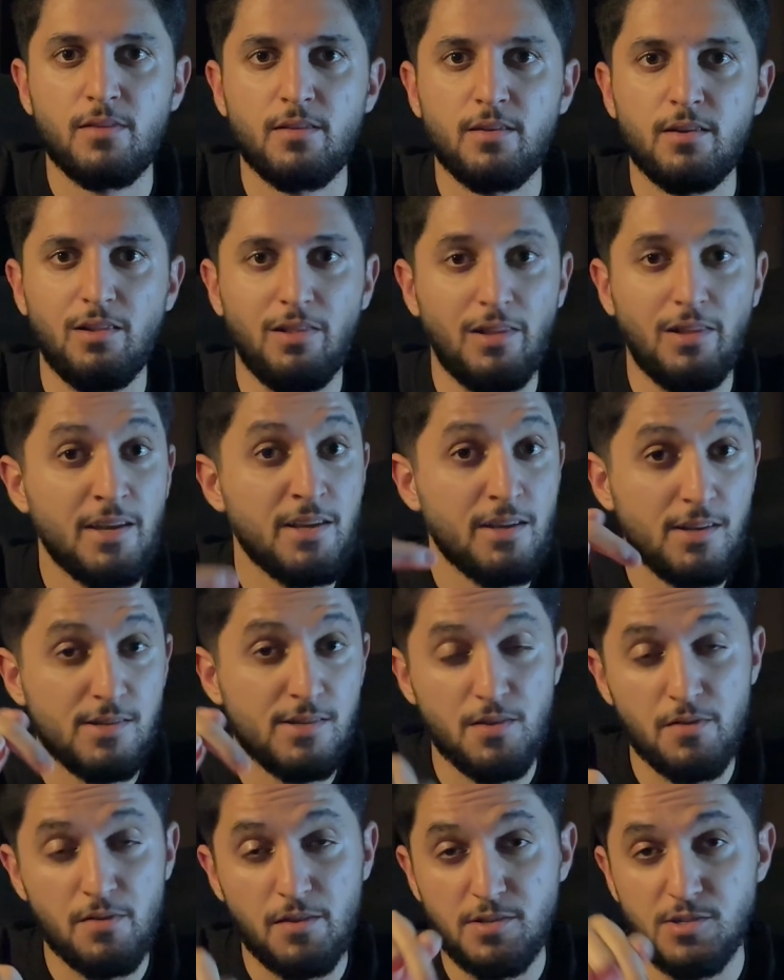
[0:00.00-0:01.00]
Link is
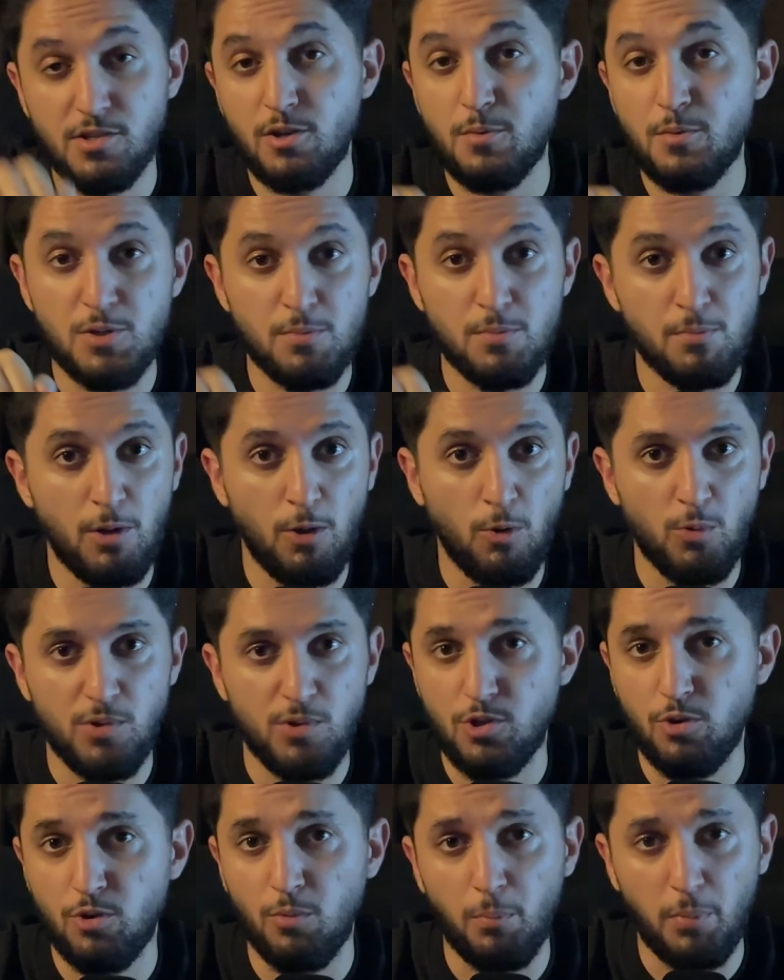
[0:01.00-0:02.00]
in the description below.
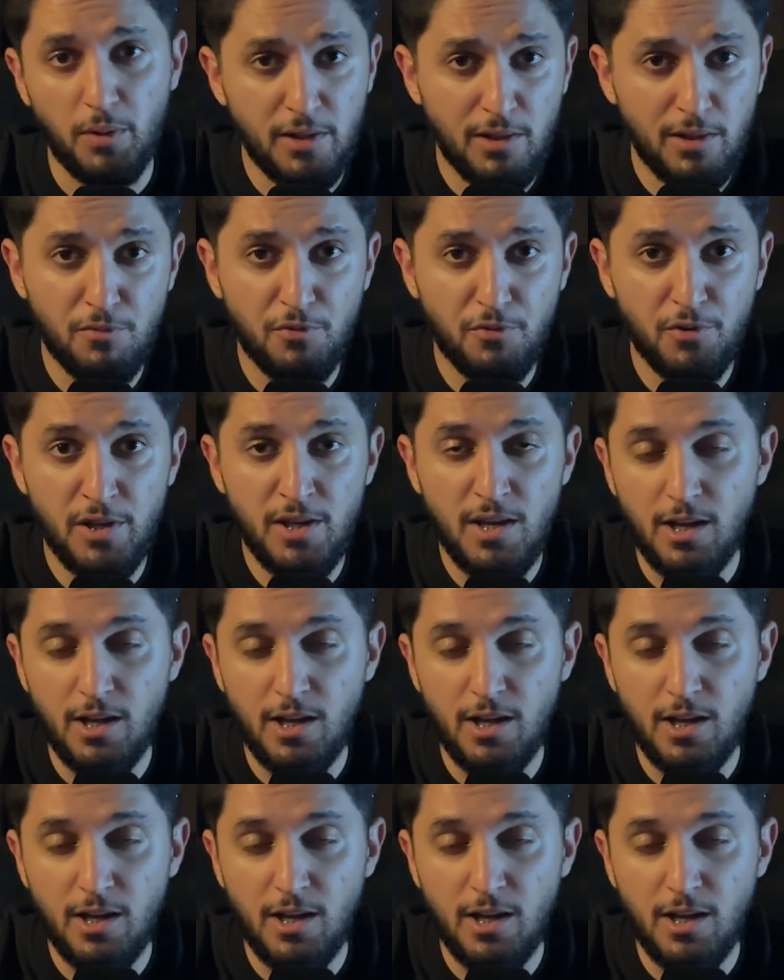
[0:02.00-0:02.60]
It's completely free